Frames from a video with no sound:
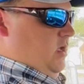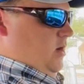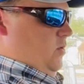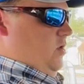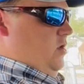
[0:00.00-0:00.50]

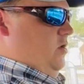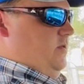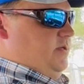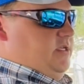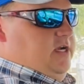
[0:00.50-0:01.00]
We're going to hold
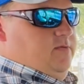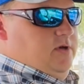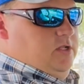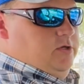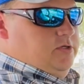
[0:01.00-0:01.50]
the steering
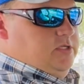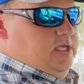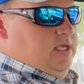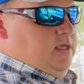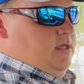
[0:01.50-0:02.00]
wheel
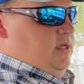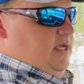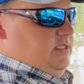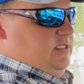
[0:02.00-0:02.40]
loosely and